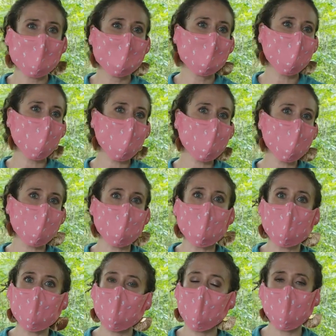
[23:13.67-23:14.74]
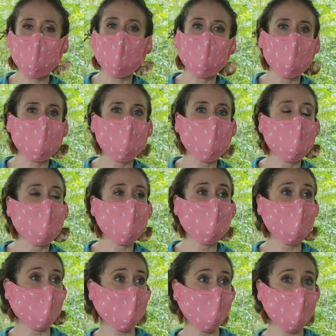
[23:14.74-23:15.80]
is you can call the Department of
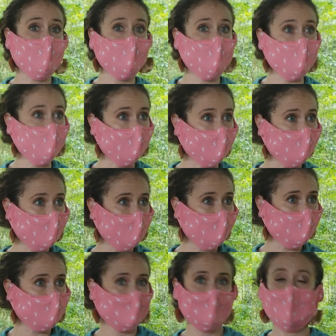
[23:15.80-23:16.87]
Natural Resources